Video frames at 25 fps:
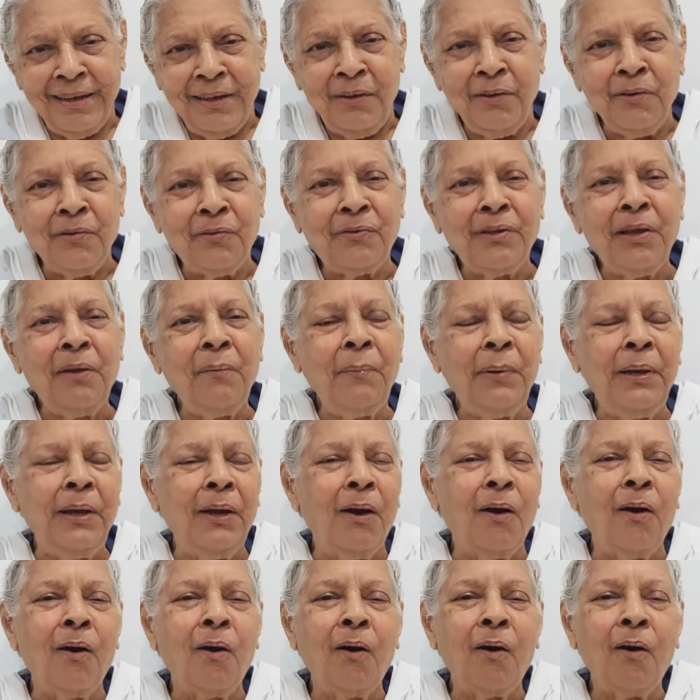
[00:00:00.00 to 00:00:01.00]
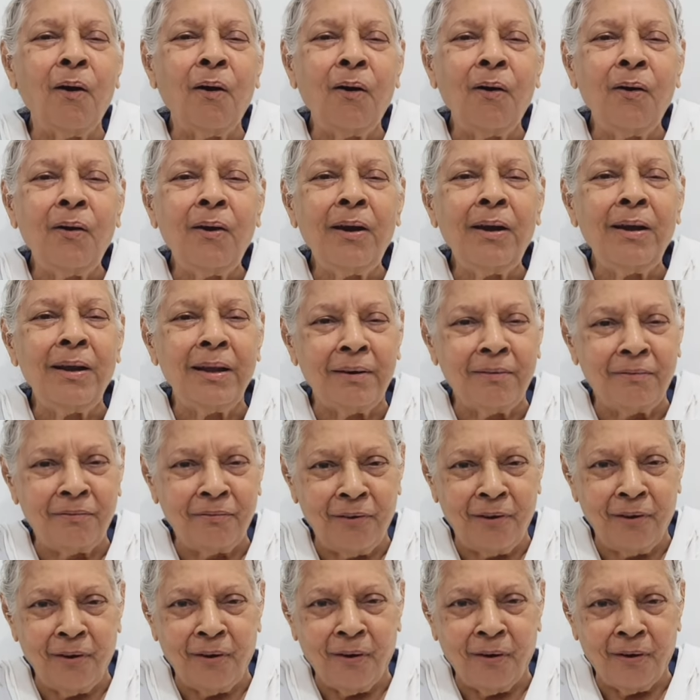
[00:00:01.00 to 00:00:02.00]
You see, we all love
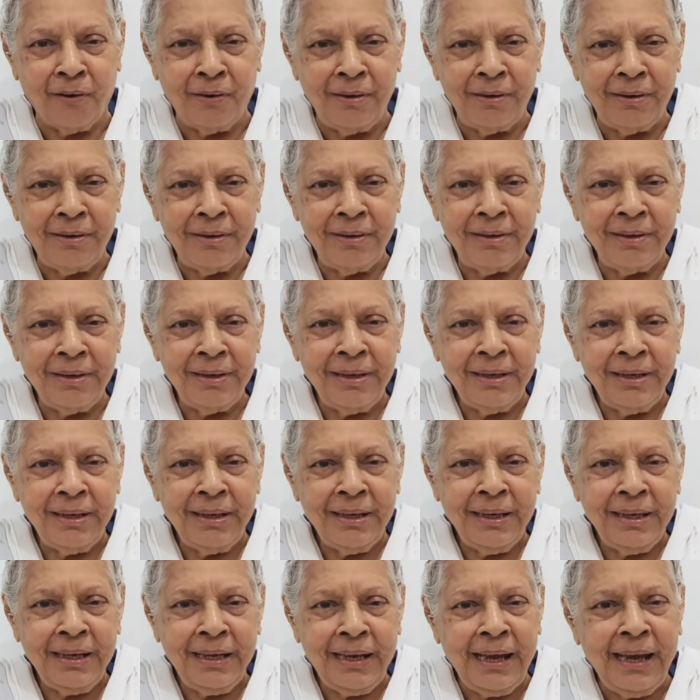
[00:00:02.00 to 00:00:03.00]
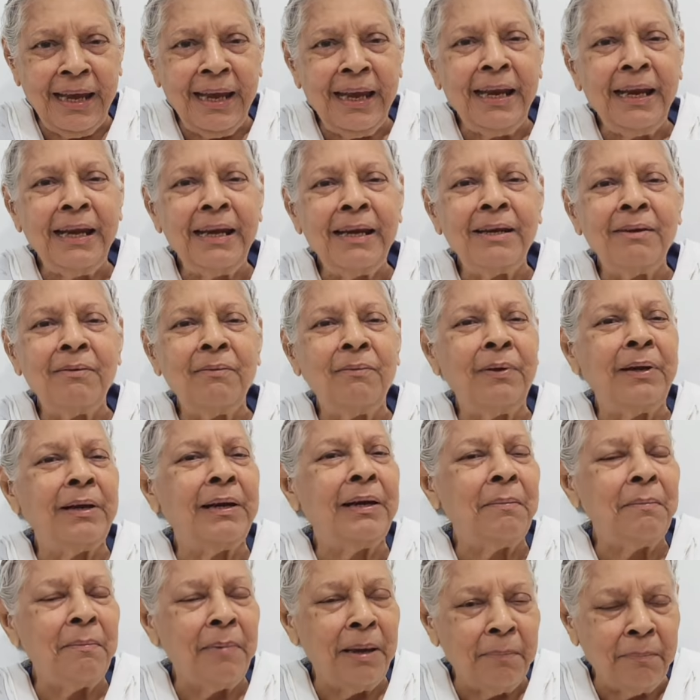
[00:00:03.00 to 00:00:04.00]
God and we
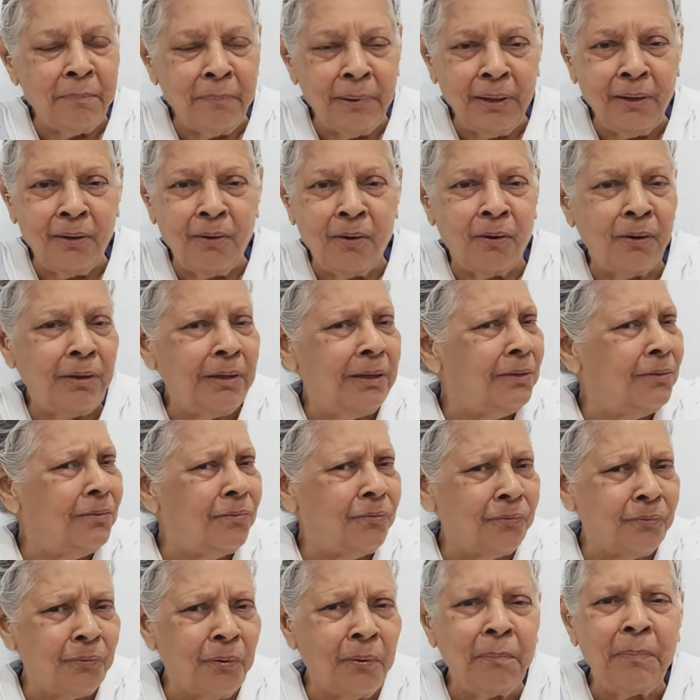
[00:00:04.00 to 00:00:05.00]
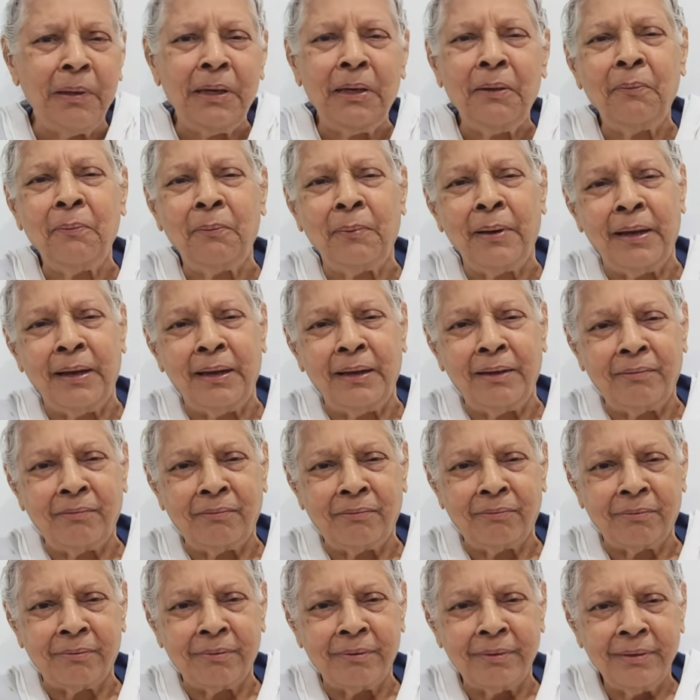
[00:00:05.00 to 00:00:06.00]
remember God in so many
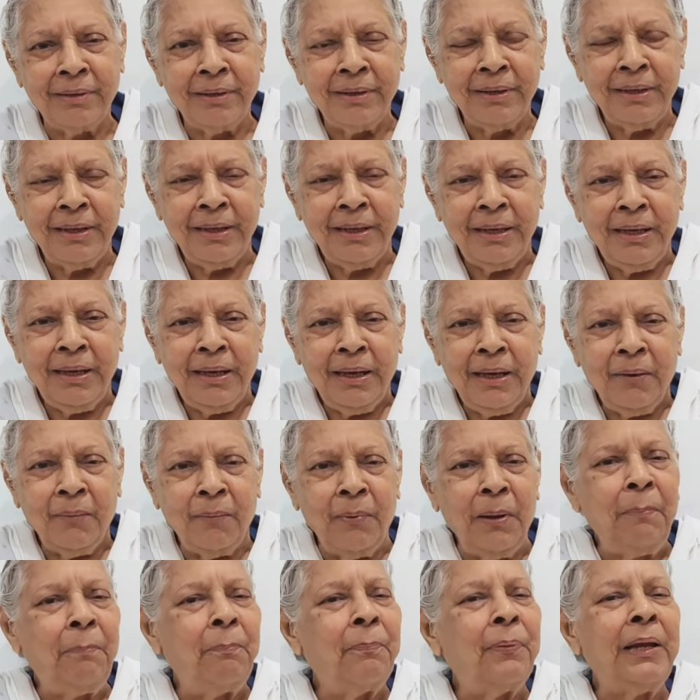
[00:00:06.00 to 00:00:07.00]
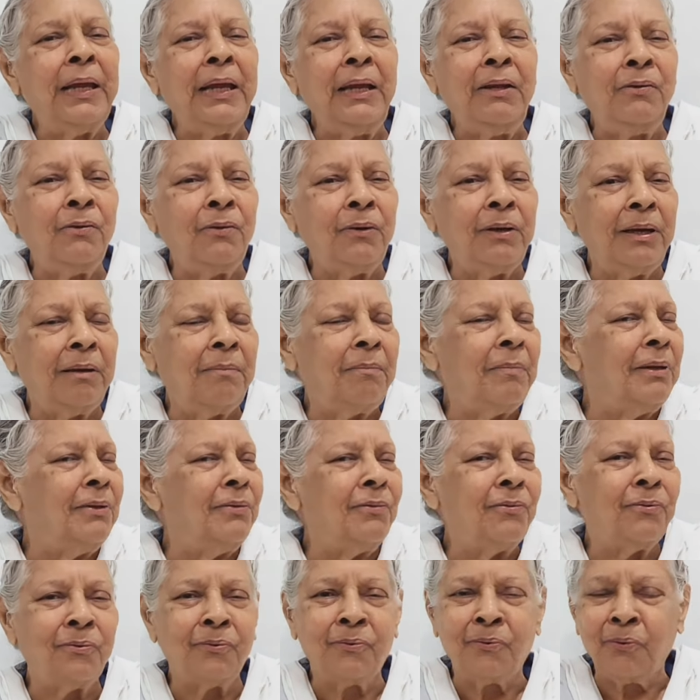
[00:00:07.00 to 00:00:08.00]
ways. We pray to Him in
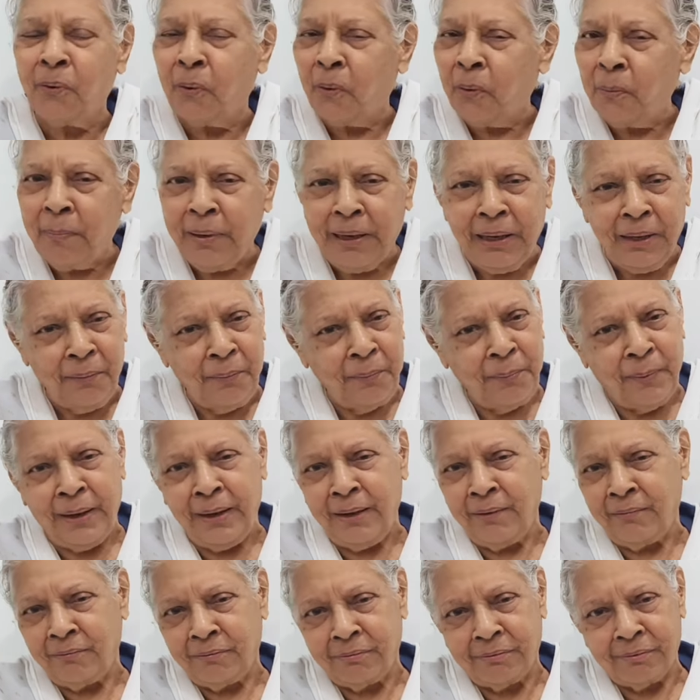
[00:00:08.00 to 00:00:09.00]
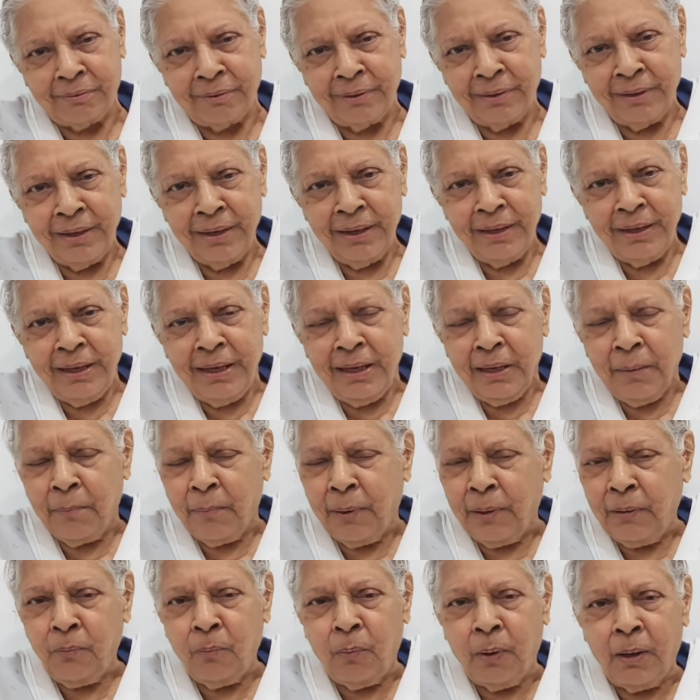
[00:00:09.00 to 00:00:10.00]
so many ways.
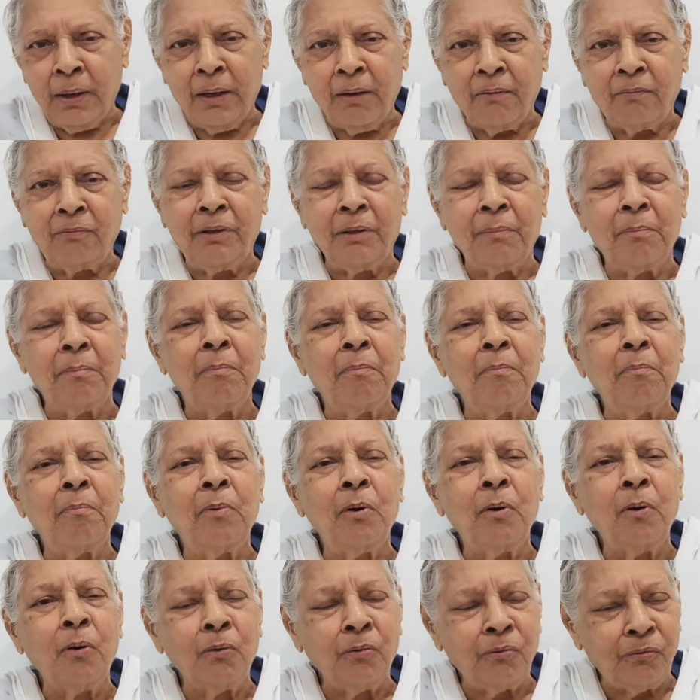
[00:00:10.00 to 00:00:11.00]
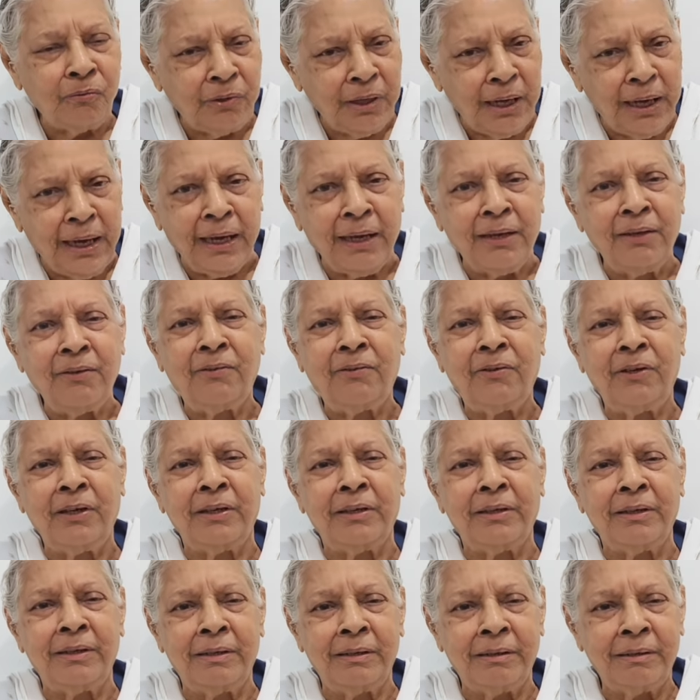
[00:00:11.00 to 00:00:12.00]
But one of the most
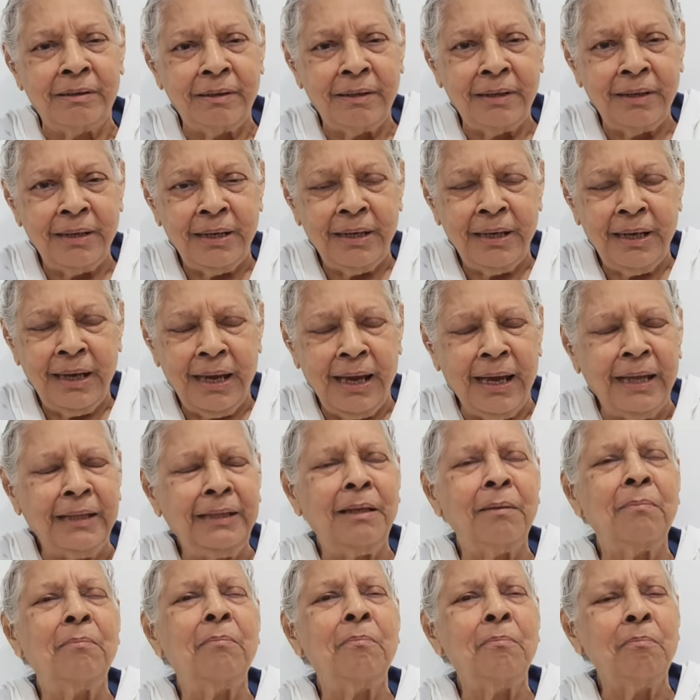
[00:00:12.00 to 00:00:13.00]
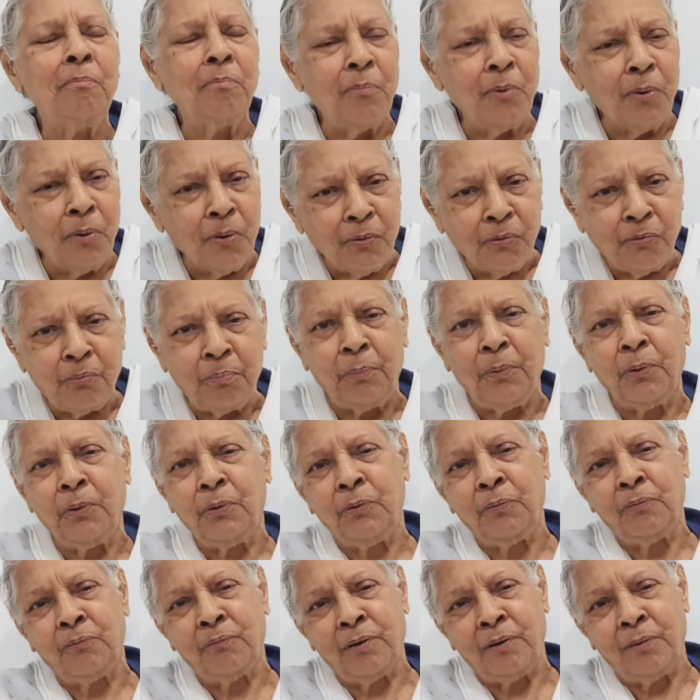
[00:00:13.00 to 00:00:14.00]
ancient and the most
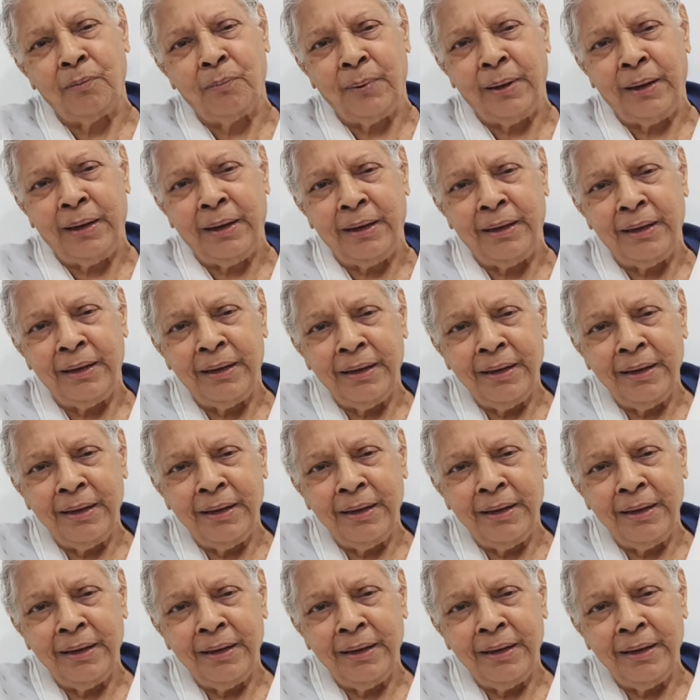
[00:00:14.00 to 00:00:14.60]
beautiful way